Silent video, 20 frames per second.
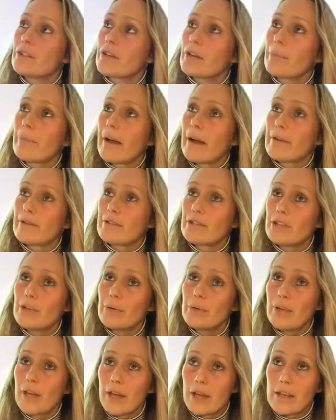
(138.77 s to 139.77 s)
about 2
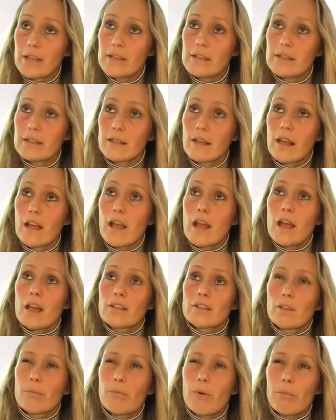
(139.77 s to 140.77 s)
years,
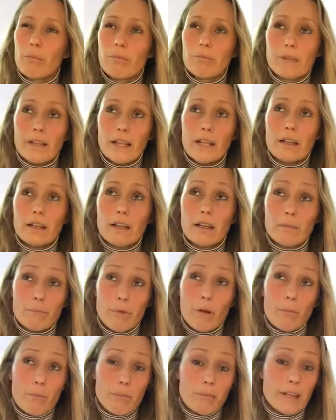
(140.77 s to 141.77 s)
so probably
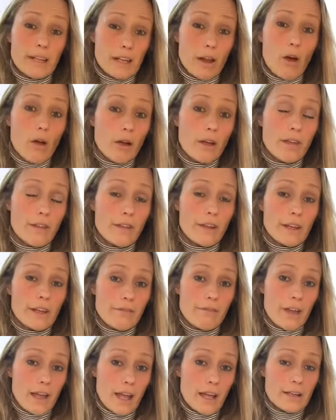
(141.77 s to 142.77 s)
longer than
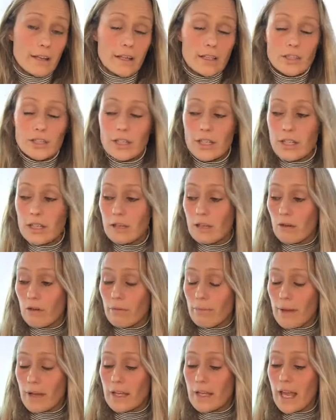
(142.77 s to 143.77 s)
if I had actually gone
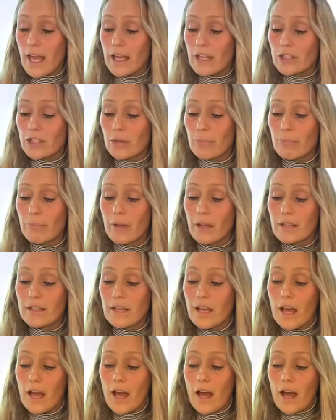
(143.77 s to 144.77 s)
on medication.
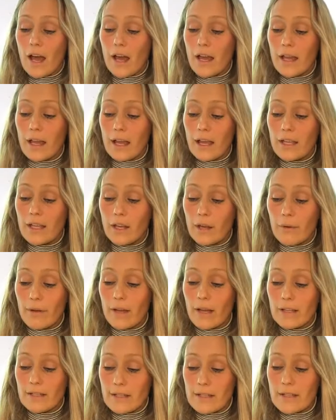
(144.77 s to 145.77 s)
But you know,
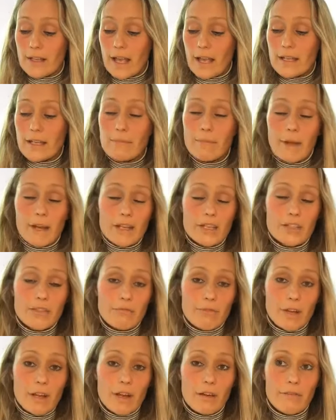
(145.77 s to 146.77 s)
as I say, I did manage
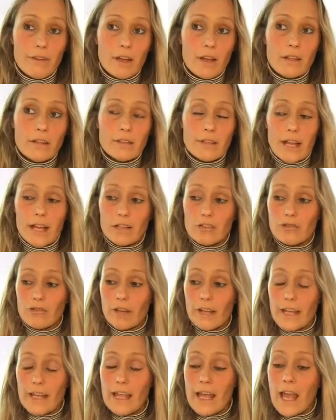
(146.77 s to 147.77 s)
to recover
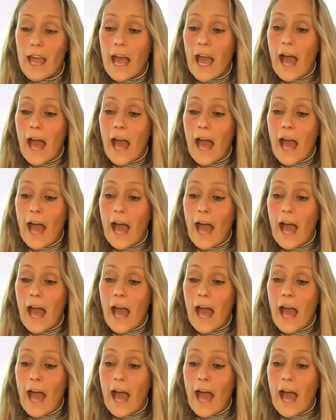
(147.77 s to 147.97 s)
naturally.